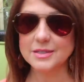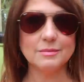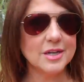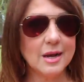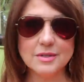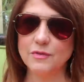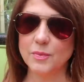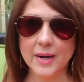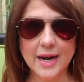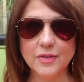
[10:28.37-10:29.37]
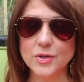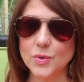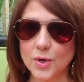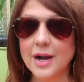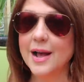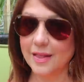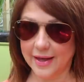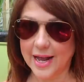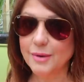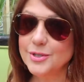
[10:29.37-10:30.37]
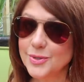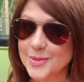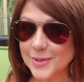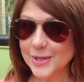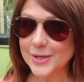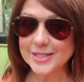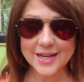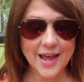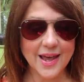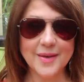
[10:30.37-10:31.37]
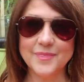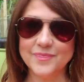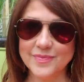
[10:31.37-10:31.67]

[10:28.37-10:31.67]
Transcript: but sometimes if I'm running out the door, like I was doing earlier today,